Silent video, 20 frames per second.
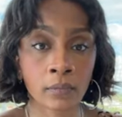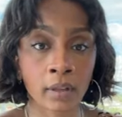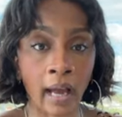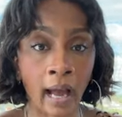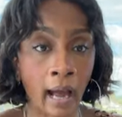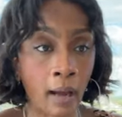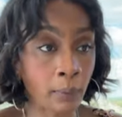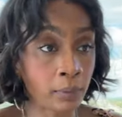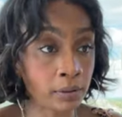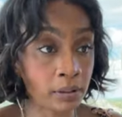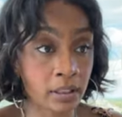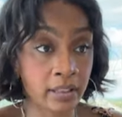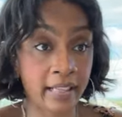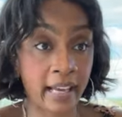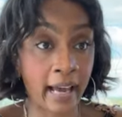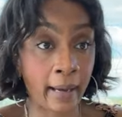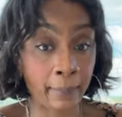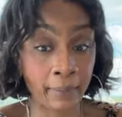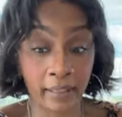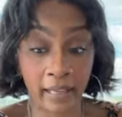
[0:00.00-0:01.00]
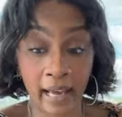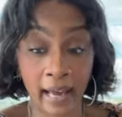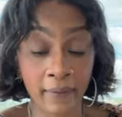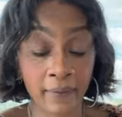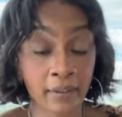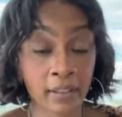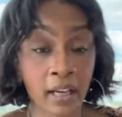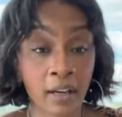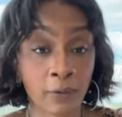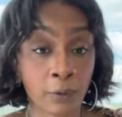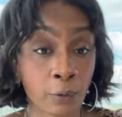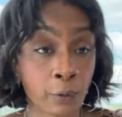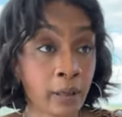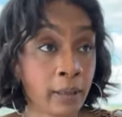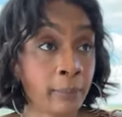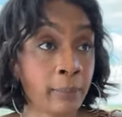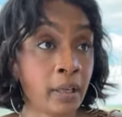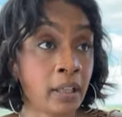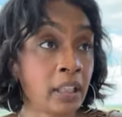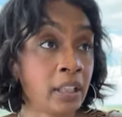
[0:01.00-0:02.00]
I was just happy to have enough
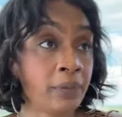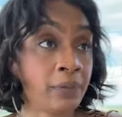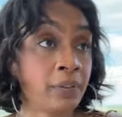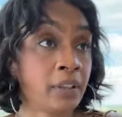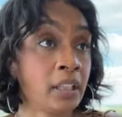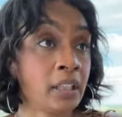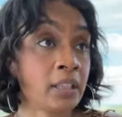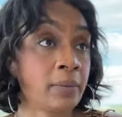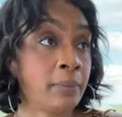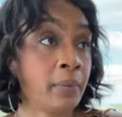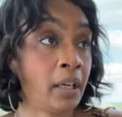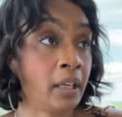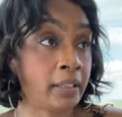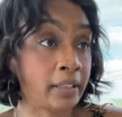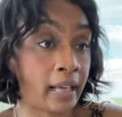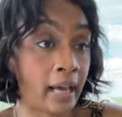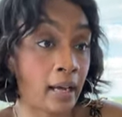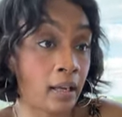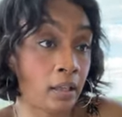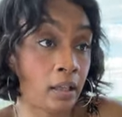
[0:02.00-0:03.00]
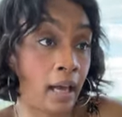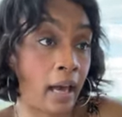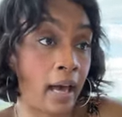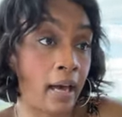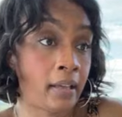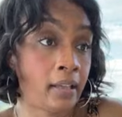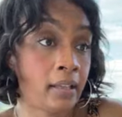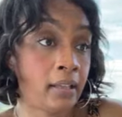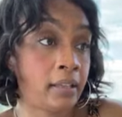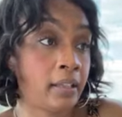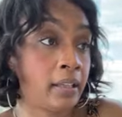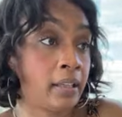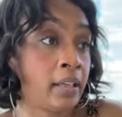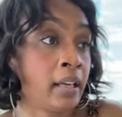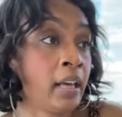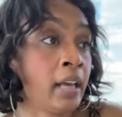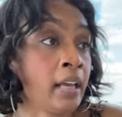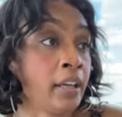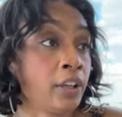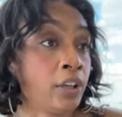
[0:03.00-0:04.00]
rent money for this month. I, I
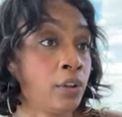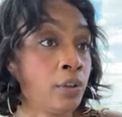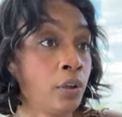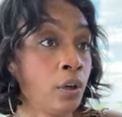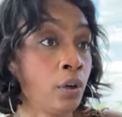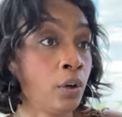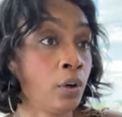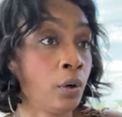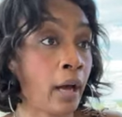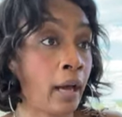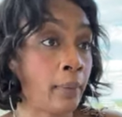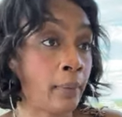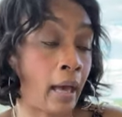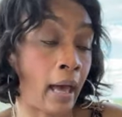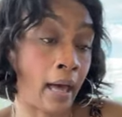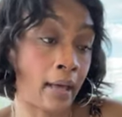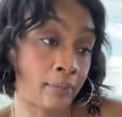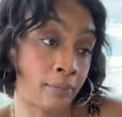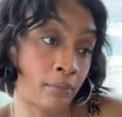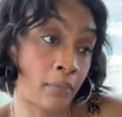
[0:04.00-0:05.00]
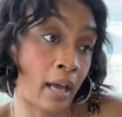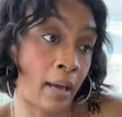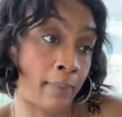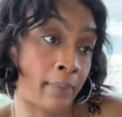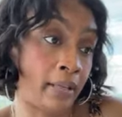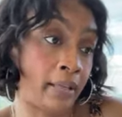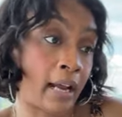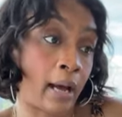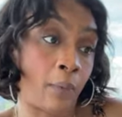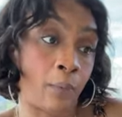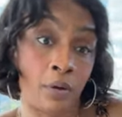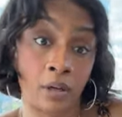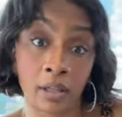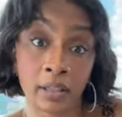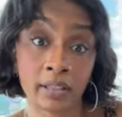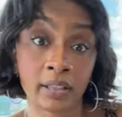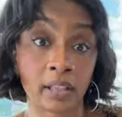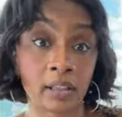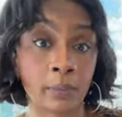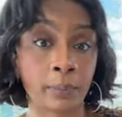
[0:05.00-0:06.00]
didn't, you know, I, I, I mean, I
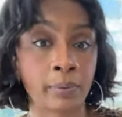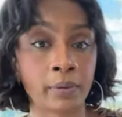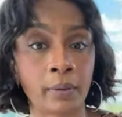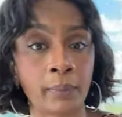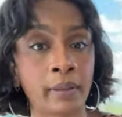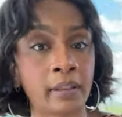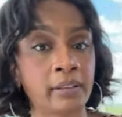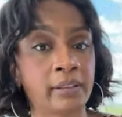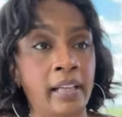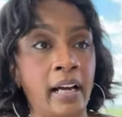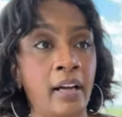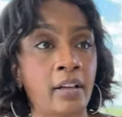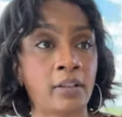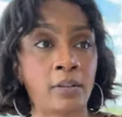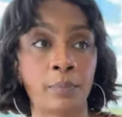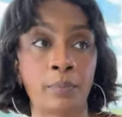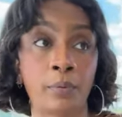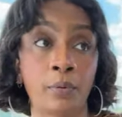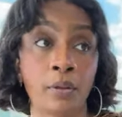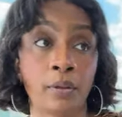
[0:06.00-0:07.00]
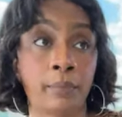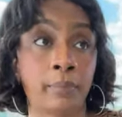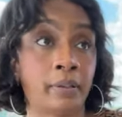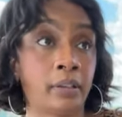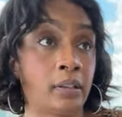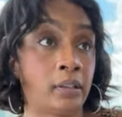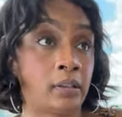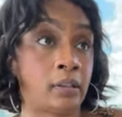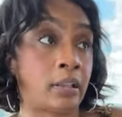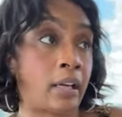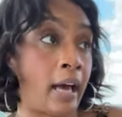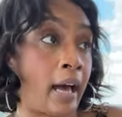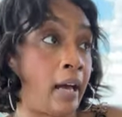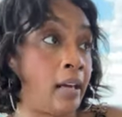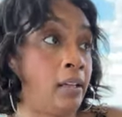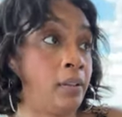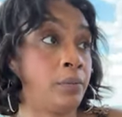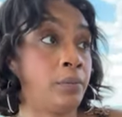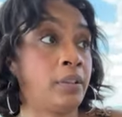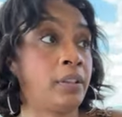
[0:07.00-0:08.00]
was gonna put them on child support, but
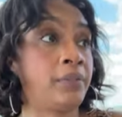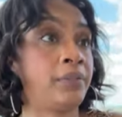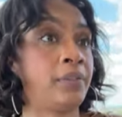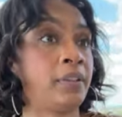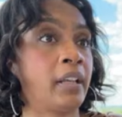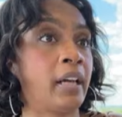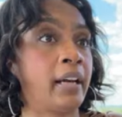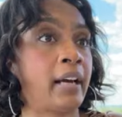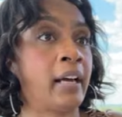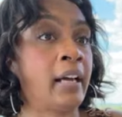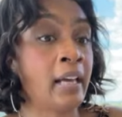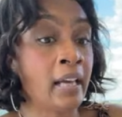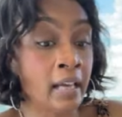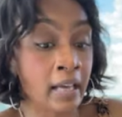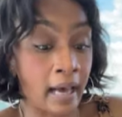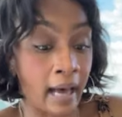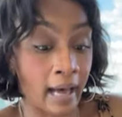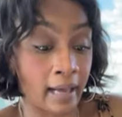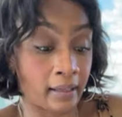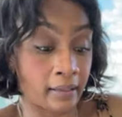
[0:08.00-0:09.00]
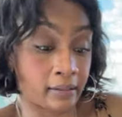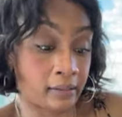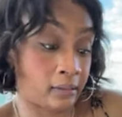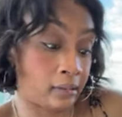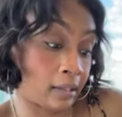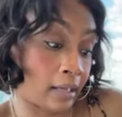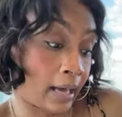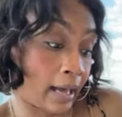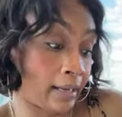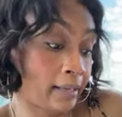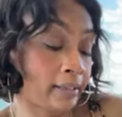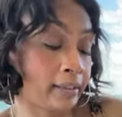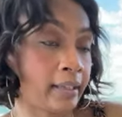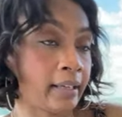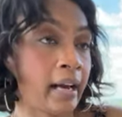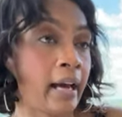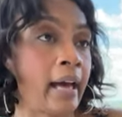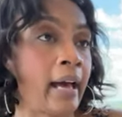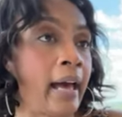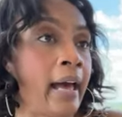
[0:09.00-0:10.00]
I didn't really feel like I, I, I didn't
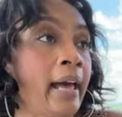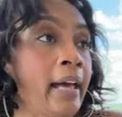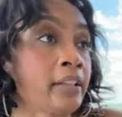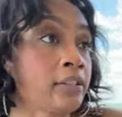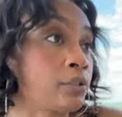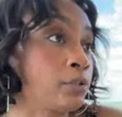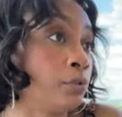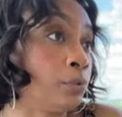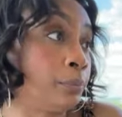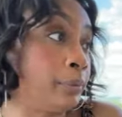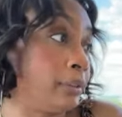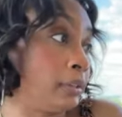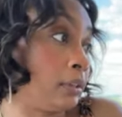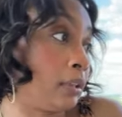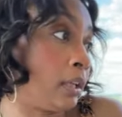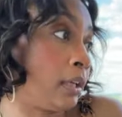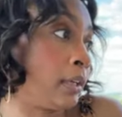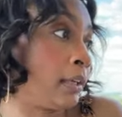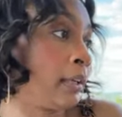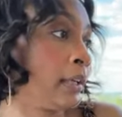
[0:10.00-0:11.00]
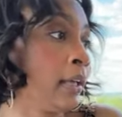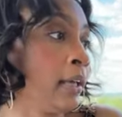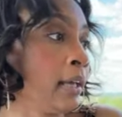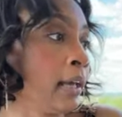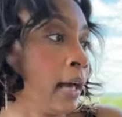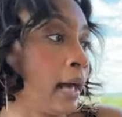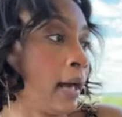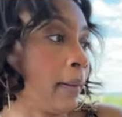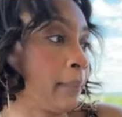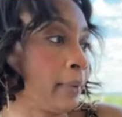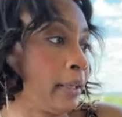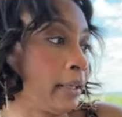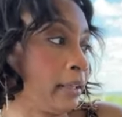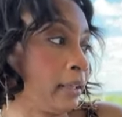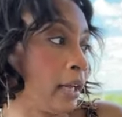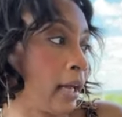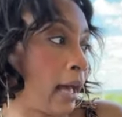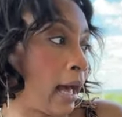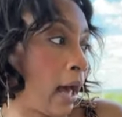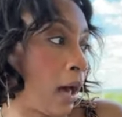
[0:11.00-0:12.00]
think I had to. But I, uh, I
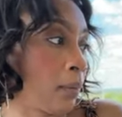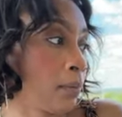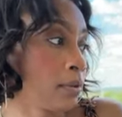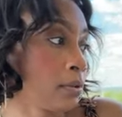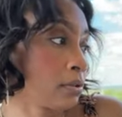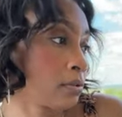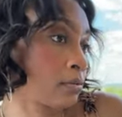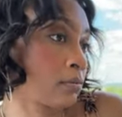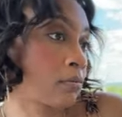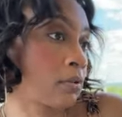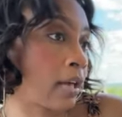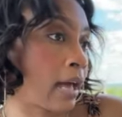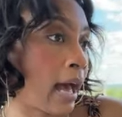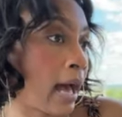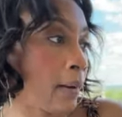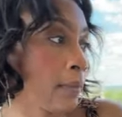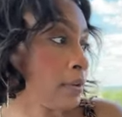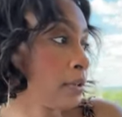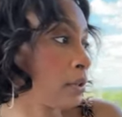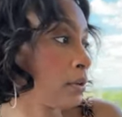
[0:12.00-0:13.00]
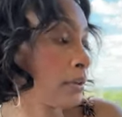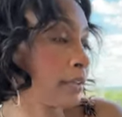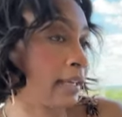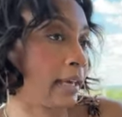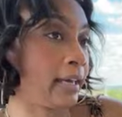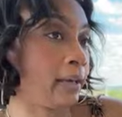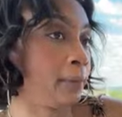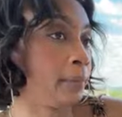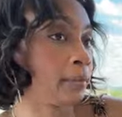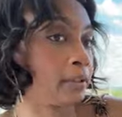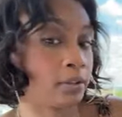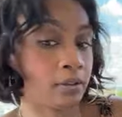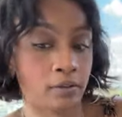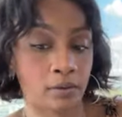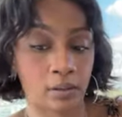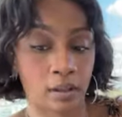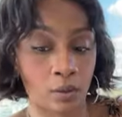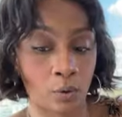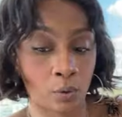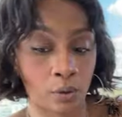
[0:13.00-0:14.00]
mean, I, I was, I was okay with the,
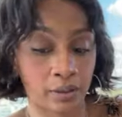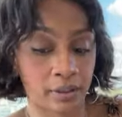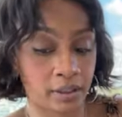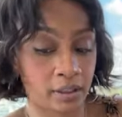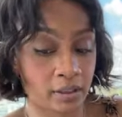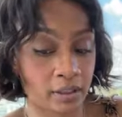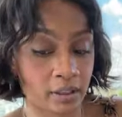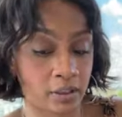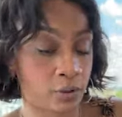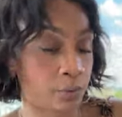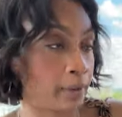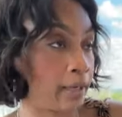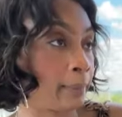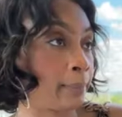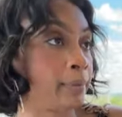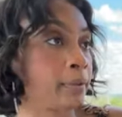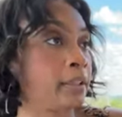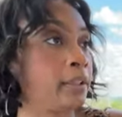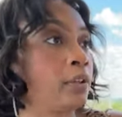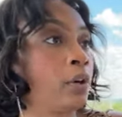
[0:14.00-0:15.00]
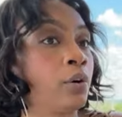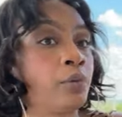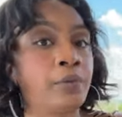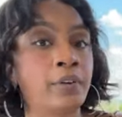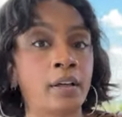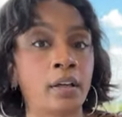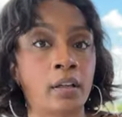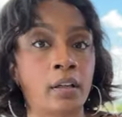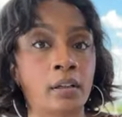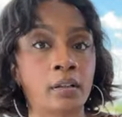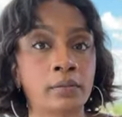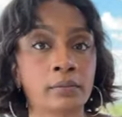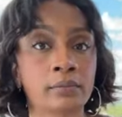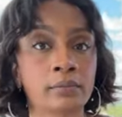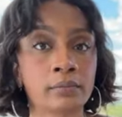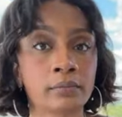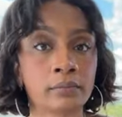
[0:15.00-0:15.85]
the horses just trampling over her.